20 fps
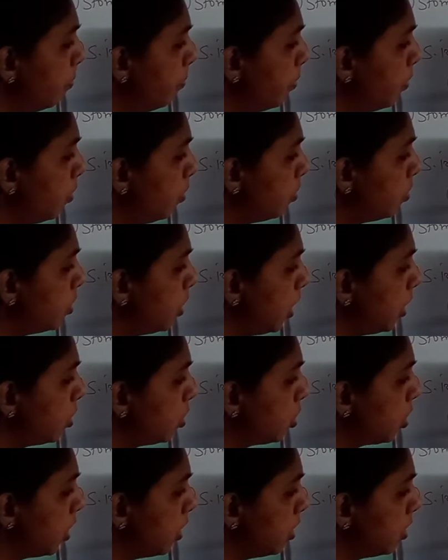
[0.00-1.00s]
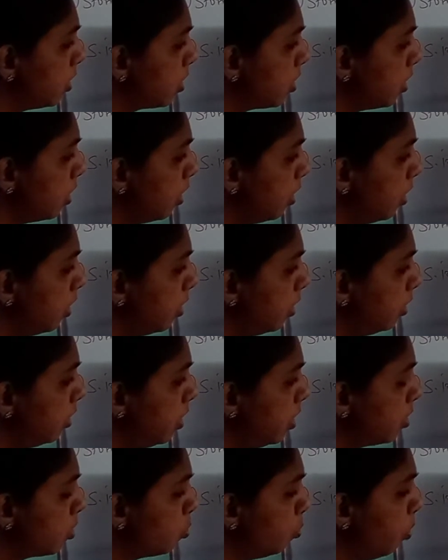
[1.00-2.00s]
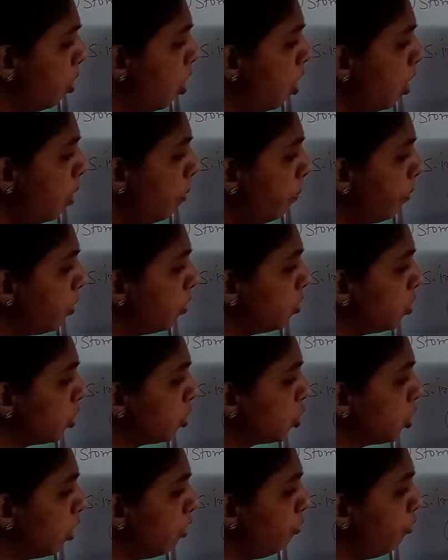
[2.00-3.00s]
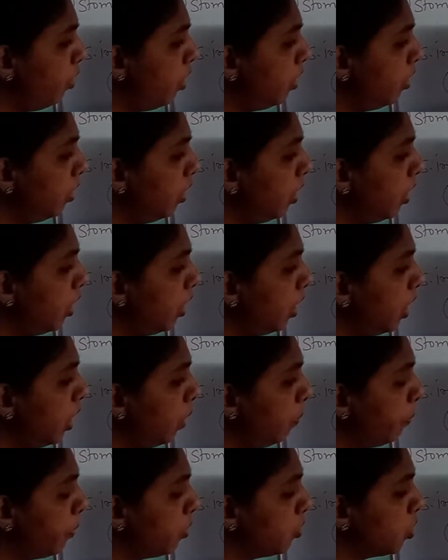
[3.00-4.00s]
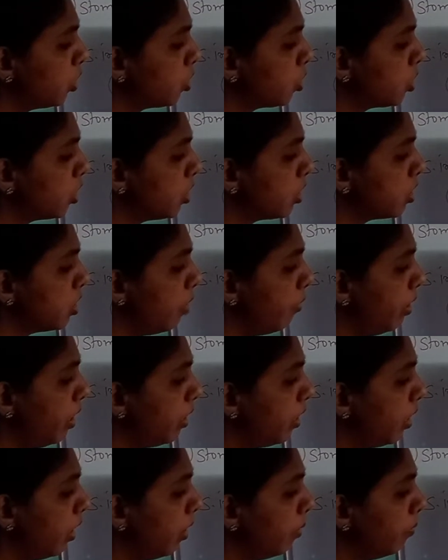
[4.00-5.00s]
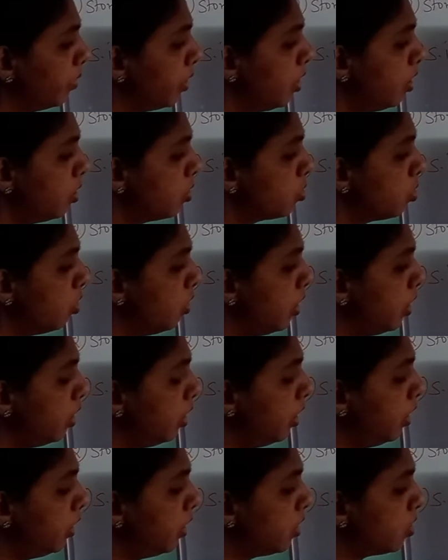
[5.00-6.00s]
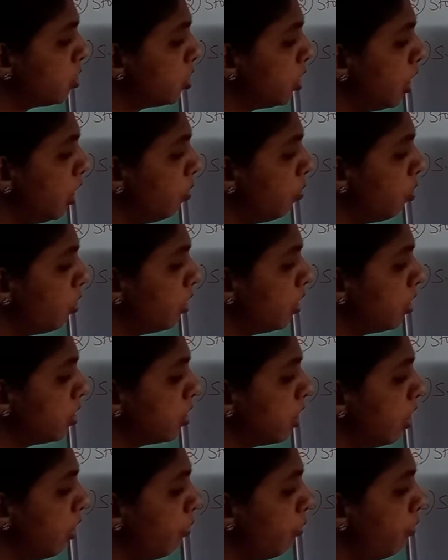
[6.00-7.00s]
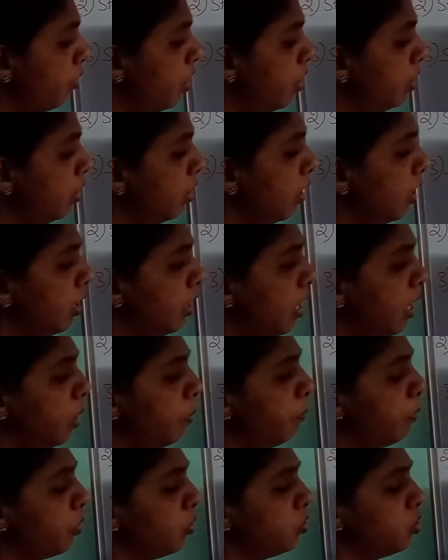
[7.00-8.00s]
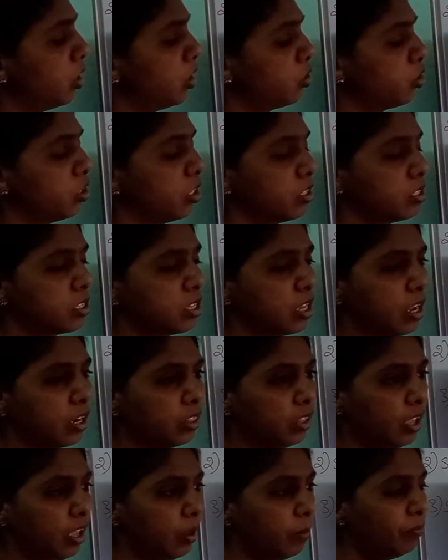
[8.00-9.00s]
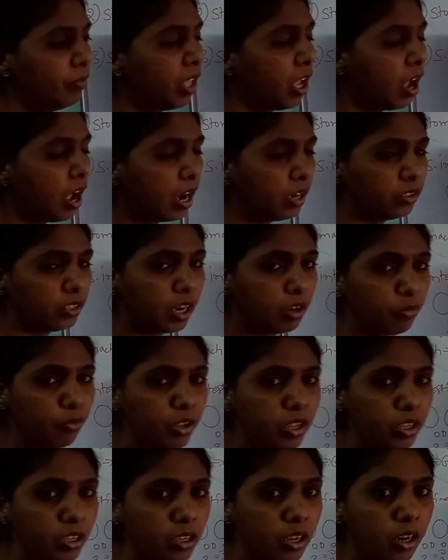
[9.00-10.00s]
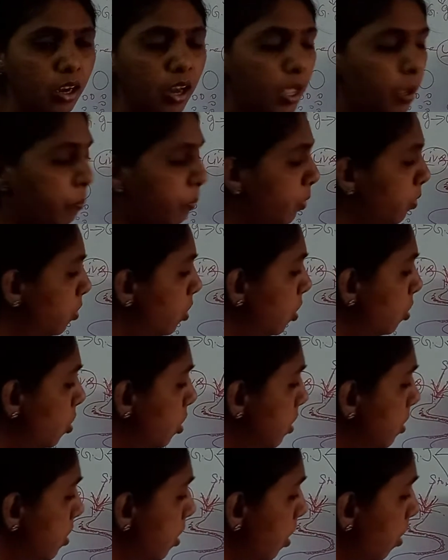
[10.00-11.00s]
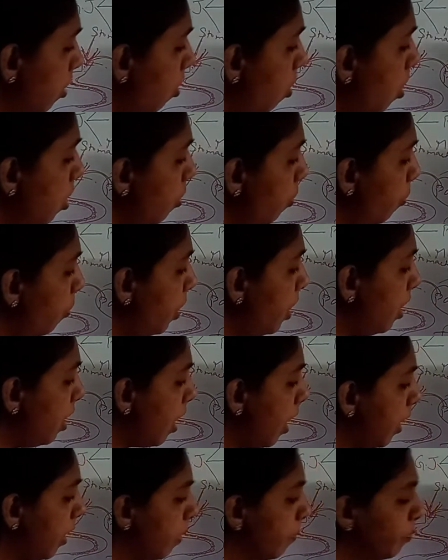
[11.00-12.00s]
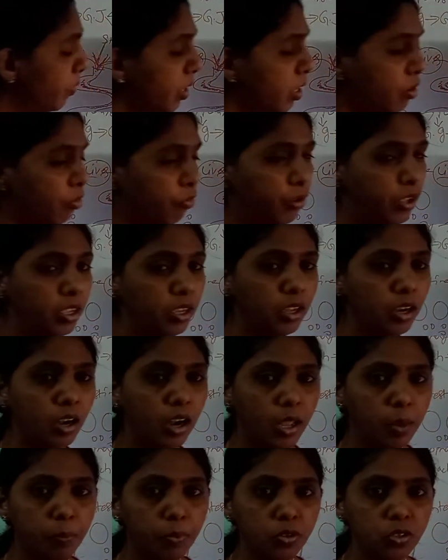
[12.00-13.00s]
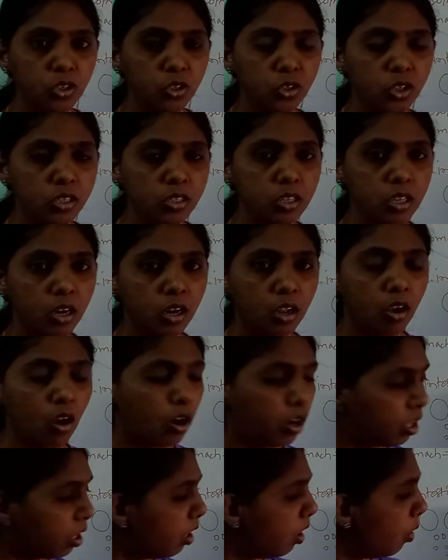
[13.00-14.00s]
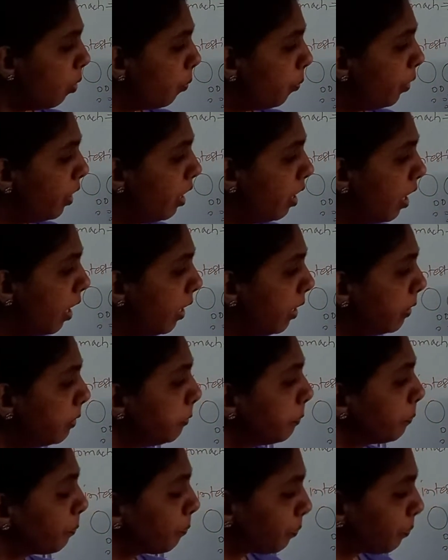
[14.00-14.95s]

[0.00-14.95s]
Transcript: projections. The small projection, finger-like projections they will take. So in intestine, what is there? Finger-like projections are there, and that finger-like projections are called villi. Finger-like projections are called villi.